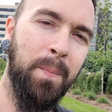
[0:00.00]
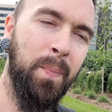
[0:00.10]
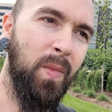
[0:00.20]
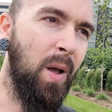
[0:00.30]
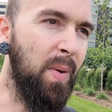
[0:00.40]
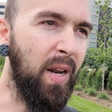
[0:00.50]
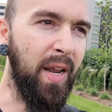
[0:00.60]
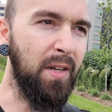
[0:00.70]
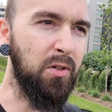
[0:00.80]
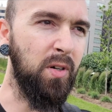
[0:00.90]
I'm not
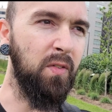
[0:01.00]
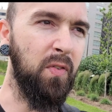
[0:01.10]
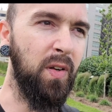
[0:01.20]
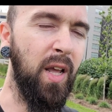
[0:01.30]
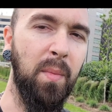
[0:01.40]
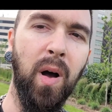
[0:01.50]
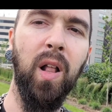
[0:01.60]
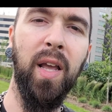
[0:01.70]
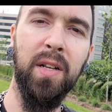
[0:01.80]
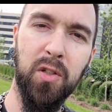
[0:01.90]
answering for them. I'll
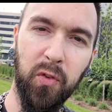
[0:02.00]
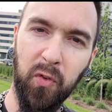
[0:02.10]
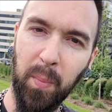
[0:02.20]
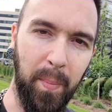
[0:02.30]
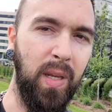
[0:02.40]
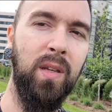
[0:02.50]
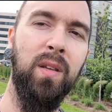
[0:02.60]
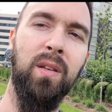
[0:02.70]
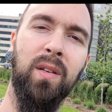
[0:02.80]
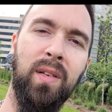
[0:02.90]
answer for me,
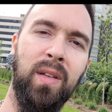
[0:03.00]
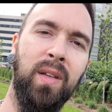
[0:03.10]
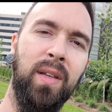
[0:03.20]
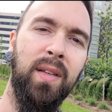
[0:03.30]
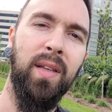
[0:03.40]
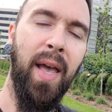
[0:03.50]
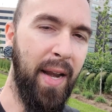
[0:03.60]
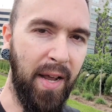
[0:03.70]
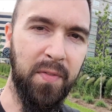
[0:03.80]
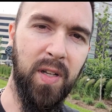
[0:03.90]
and
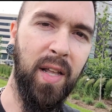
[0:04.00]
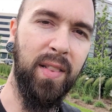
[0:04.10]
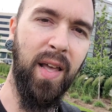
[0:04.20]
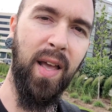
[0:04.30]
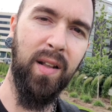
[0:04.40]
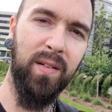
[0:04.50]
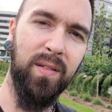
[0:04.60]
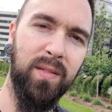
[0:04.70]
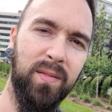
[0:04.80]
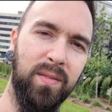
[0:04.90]
I've done that,
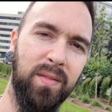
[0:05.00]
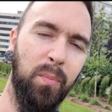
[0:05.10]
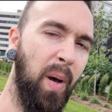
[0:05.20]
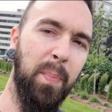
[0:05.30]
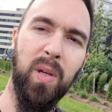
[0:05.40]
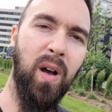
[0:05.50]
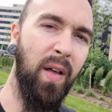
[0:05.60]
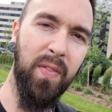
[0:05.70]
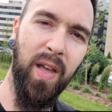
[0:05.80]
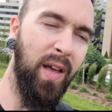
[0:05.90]
but
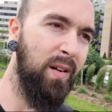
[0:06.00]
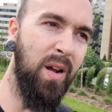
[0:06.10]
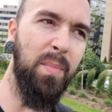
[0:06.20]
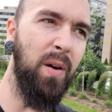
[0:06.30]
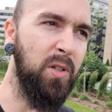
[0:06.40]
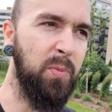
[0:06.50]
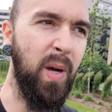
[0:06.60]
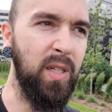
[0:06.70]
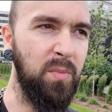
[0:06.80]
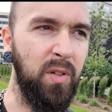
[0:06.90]
beyond that, I'm not
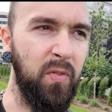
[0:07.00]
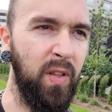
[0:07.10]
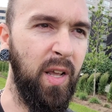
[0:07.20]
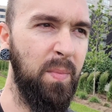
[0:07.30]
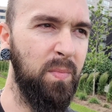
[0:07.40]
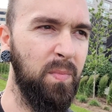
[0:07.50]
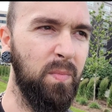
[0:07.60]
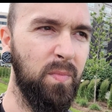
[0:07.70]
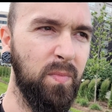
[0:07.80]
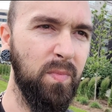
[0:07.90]
responsible for them.
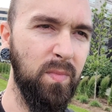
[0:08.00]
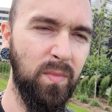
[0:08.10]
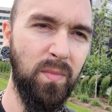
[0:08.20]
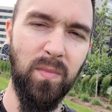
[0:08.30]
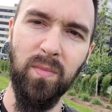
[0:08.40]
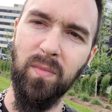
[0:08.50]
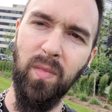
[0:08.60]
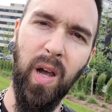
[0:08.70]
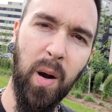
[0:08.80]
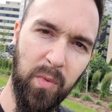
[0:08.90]

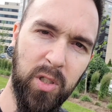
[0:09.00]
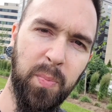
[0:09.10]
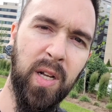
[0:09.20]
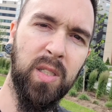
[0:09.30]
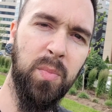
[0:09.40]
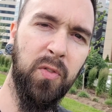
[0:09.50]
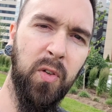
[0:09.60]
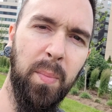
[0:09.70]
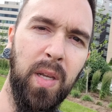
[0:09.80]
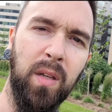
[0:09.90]
I'm responsible for
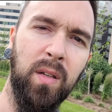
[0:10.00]
me.